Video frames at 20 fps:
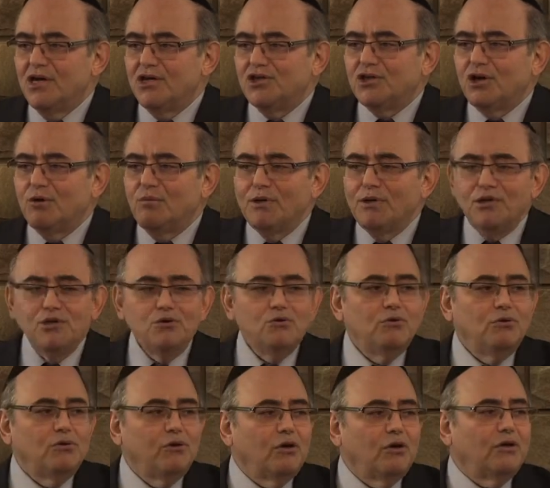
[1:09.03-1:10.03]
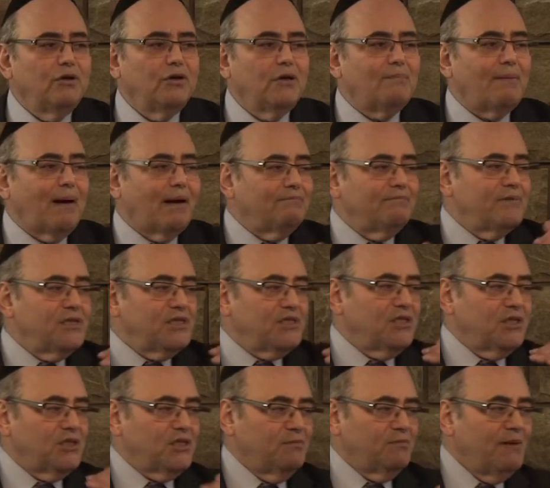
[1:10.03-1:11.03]
So when you learn about
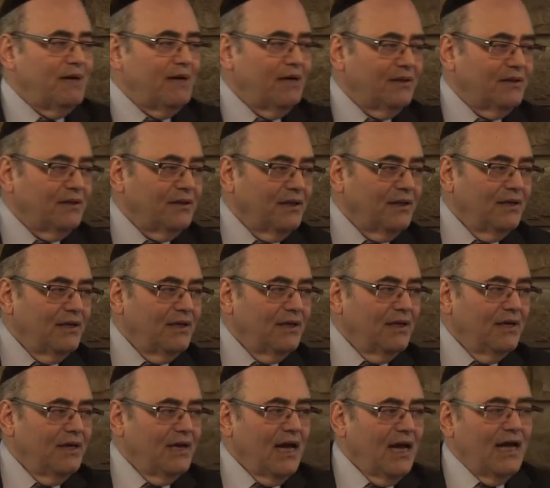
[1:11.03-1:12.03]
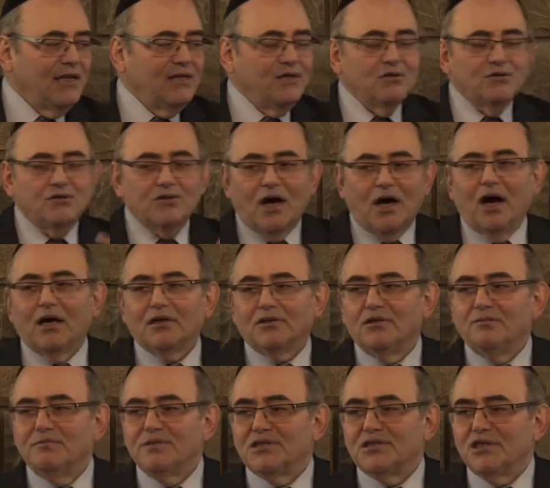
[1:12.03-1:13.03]
Mr. Smith and you talk
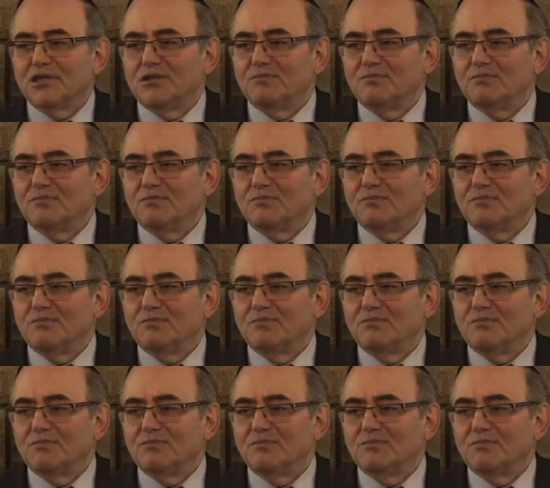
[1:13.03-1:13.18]
to Mr.